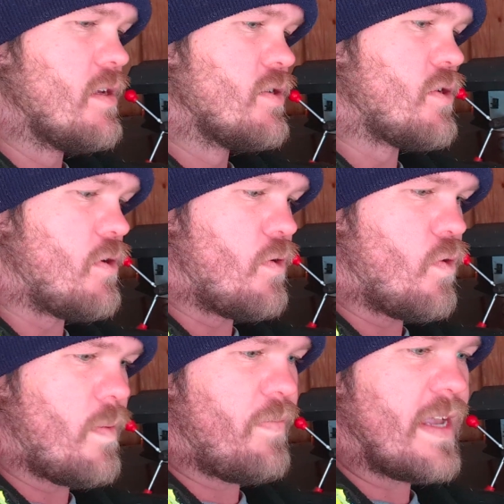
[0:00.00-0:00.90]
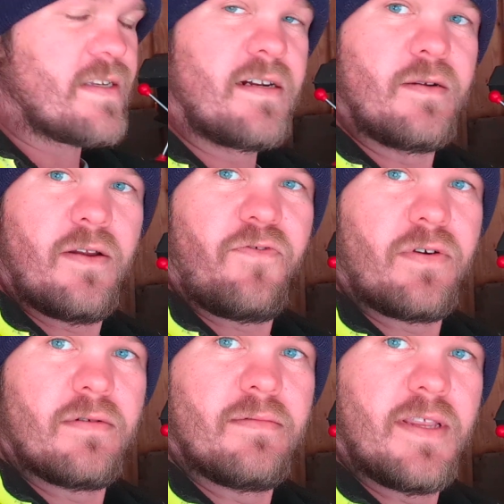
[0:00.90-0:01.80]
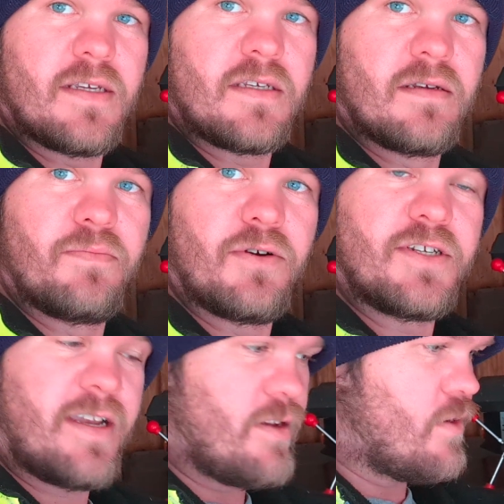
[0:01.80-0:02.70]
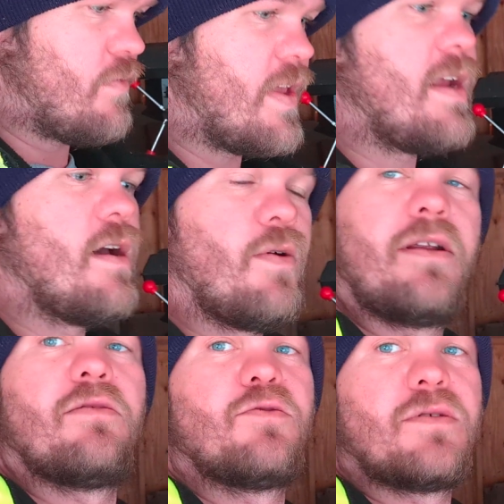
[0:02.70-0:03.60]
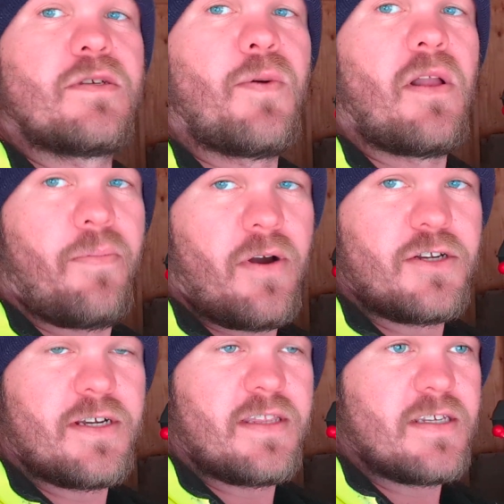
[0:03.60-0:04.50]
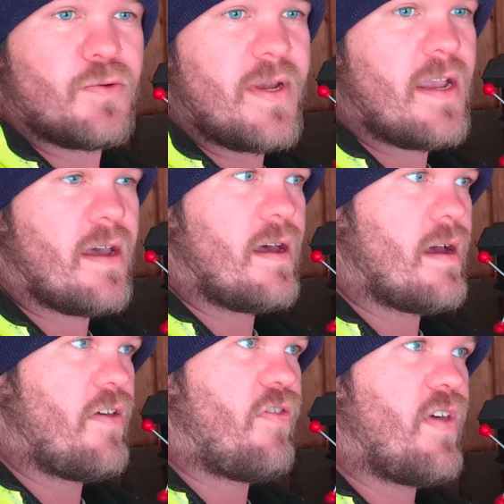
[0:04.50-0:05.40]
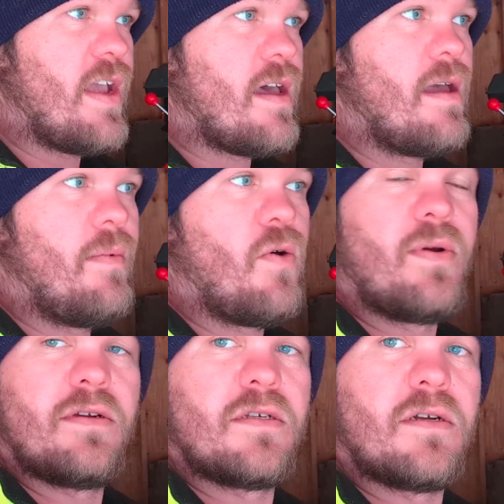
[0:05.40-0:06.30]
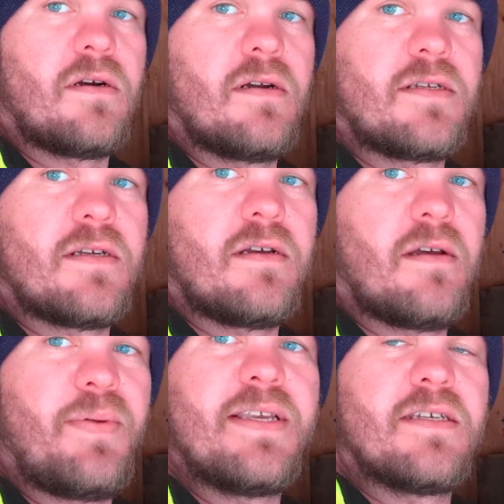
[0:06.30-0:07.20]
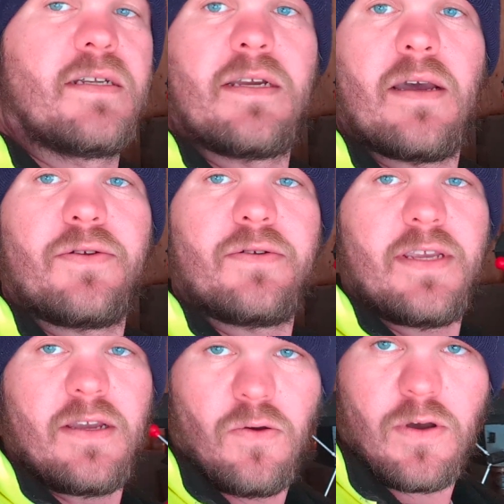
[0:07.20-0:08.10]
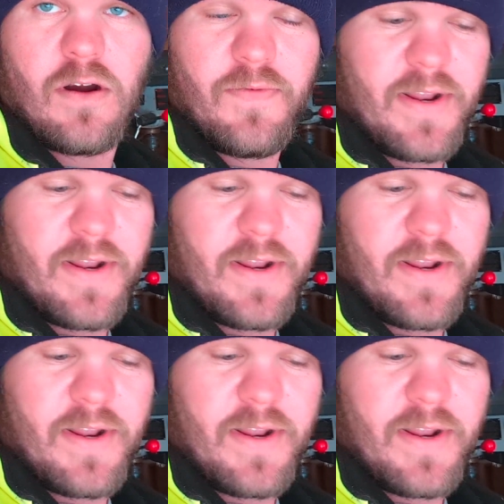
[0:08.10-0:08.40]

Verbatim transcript: So that's going to do it for this particular video. I know this was a smaller project this week. I think I'm going to start uh, piecing together the go-kart